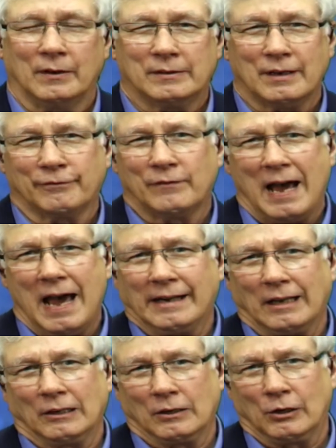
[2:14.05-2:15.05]

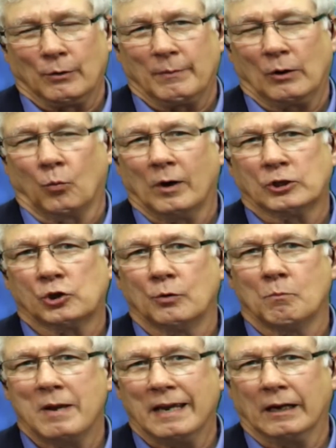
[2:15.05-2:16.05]
Define a little bit what
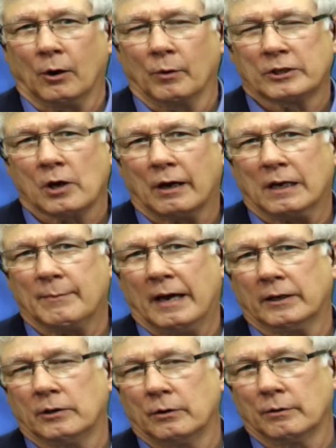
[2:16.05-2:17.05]
you mean. Are we talking
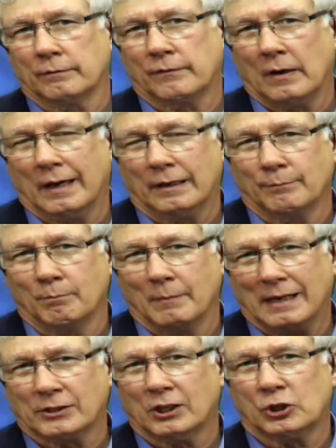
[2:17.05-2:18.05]
about unified
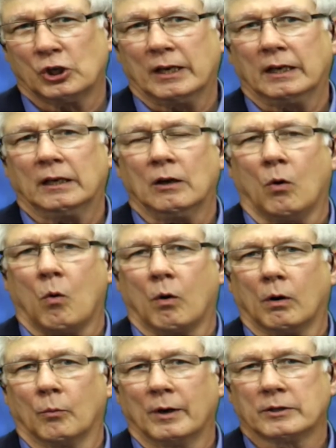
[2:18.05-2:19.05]
messaging,
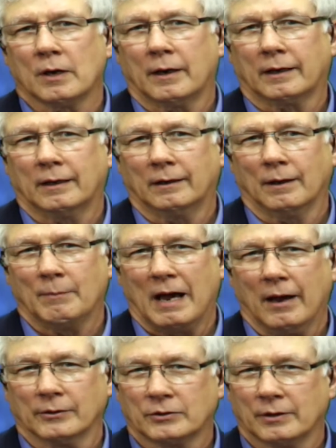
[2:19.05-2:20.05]
or are we talking
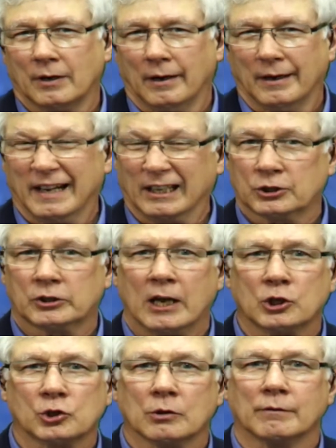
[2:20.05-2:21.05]
about an
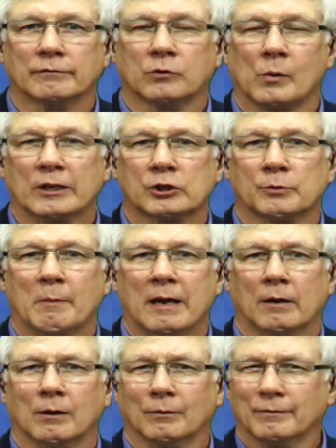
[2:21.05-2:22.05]
extension of
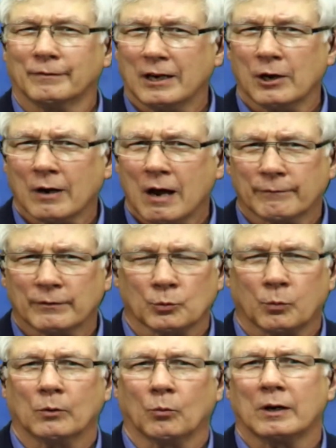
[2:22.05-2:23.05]
voicemail, video
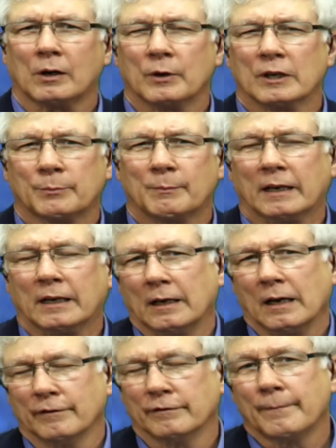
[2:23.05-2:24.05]
conference? What are we
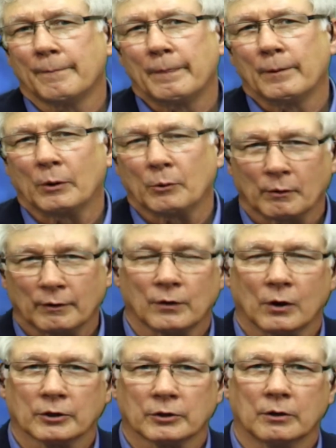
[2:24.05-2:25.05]
speaking of when we
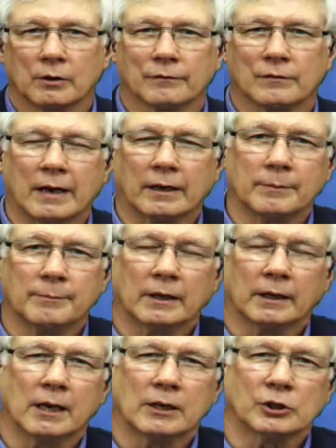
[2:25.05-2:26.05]
refer to unified
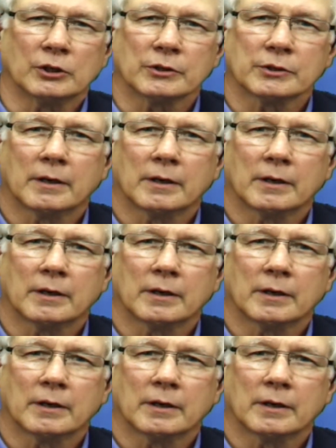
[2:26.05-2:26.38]
communications?